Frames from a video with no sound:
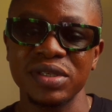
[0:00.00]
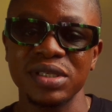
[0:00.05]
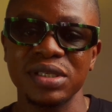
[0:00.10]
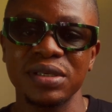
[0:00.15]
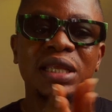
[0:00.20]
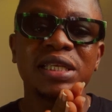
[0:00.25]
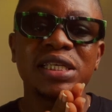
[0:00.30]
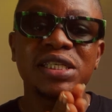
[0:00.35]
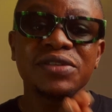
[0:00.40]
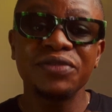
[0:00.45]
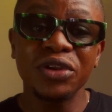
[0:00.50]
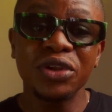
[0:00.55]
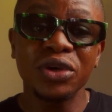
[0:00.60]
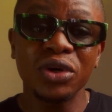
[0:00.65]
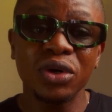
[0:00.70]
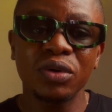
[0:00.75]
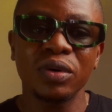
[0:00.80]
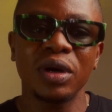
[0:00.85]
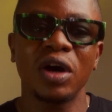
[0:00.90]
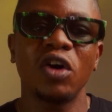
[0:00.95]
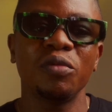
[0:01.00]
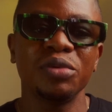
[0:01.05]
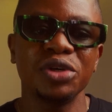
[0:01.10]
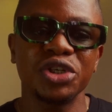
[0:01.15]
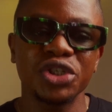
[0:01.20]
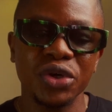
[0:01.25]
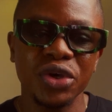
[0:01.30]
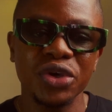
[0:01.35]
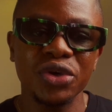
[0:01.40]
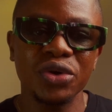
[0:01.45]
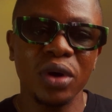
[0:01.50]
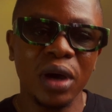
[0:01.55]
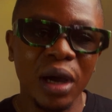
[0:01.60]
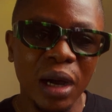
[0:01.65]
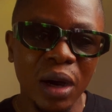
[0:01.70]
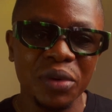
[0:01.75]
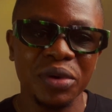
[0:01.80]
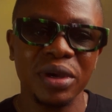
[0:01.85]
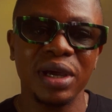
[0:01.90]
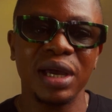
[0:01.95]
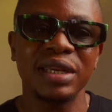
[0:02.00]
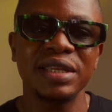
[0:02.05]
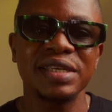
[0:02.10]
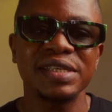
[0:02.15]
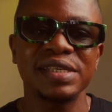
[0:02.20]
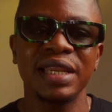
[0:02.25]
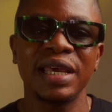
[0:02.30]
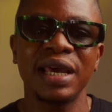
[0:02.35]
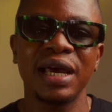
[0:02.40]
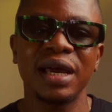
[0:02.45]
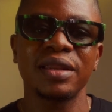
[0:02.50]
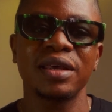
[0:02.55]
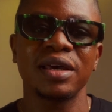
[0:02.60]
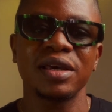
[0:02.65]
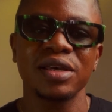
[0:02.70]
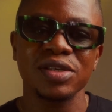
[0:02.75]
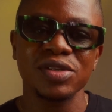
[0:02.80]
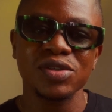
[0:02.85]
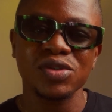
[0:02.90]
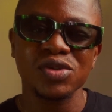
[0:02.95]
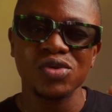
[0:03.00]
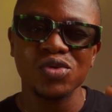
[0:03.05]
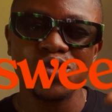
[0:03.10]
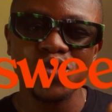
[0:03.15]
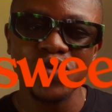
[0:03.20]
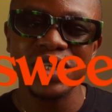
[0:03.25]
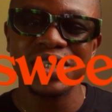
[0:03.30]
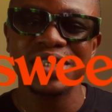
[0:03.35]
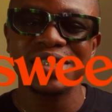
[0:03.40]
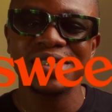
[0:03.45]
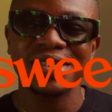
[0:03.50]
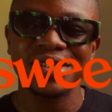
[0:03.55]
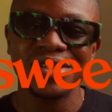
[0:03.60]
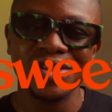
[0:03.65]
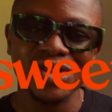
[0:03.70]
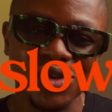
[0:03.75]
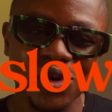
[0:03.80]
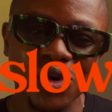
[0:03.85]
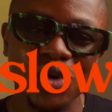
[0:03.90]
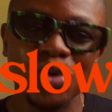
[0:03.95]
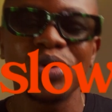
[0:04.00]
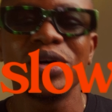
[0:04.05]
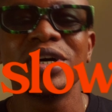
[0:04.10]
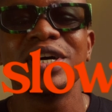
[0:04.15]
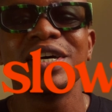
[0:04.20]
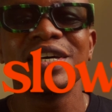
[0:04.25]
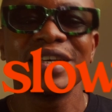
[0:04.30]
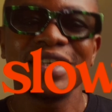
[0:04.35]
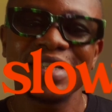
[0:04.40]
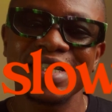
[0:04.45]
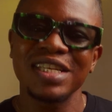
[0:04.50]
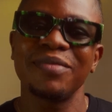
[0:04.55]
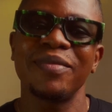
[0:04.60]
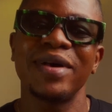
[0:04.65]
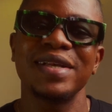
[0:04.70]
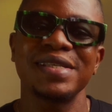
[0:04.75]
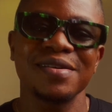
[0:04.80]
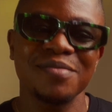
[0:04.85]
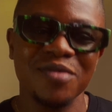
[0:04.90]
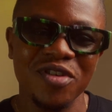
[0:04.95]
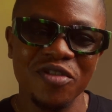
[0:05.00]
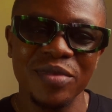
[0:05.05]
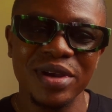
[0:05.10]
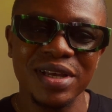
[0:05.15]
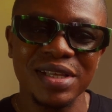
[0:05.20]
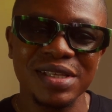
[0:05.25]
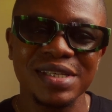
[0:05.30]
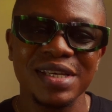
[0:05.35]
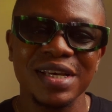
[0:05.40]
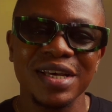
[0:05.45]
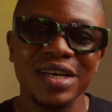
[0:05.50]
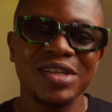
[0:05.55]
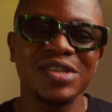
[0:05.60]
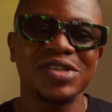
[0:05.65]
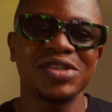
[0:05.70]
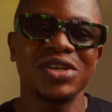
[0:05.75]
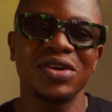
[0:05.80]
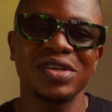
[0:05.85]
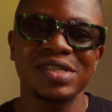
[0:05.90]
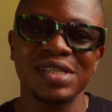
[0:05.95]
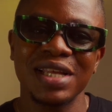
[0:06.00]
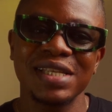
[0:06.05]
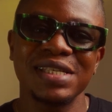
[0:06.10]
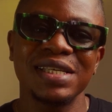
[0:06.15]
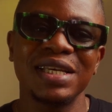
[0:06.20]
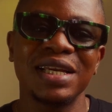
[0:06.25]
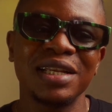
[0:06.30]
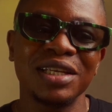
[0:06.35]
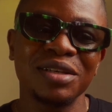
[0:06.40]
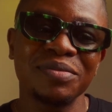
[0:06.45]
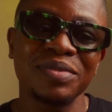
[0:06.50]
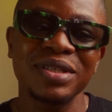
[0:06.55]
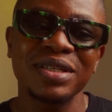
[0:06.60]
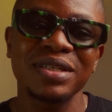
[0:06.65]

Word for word: And in this video, I'll be showing you how you can easily add a sweet, slow cinematic movement to your static clips